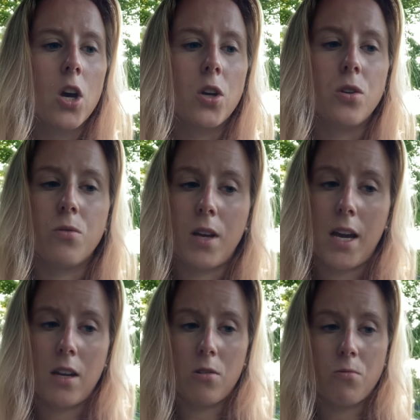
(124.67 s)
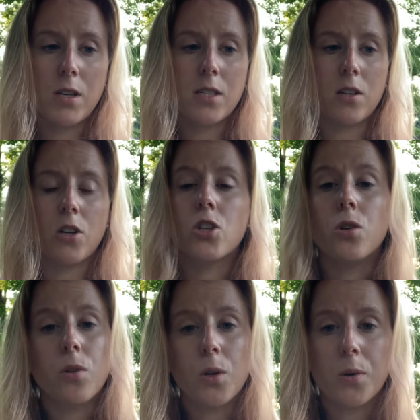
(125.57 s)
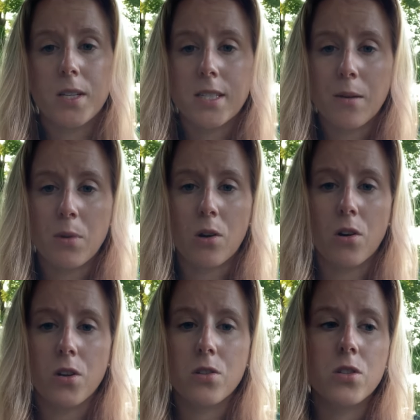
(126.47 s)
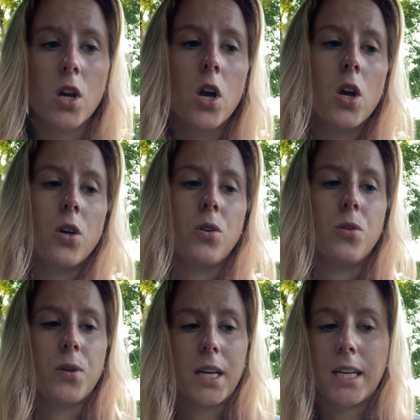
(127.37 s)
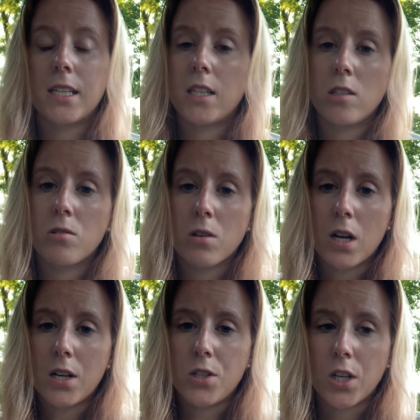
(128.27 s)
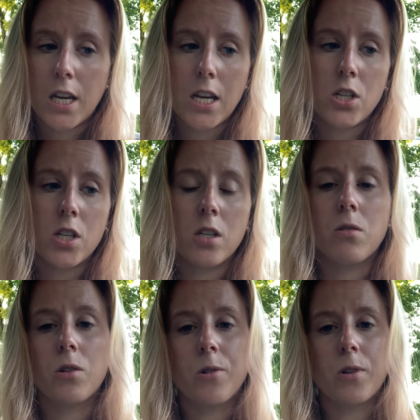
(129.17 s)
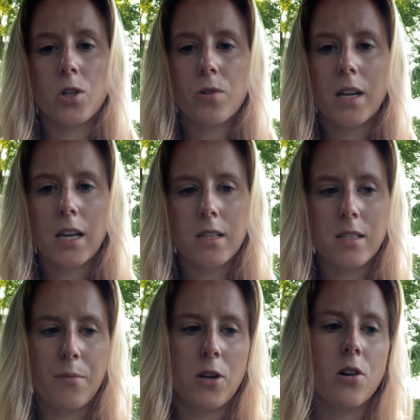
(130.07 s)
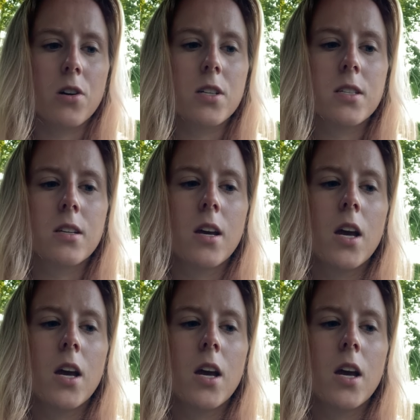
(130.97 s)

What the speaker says: You can research. You can go to seminars. You can continue your education. You could go to training seminars.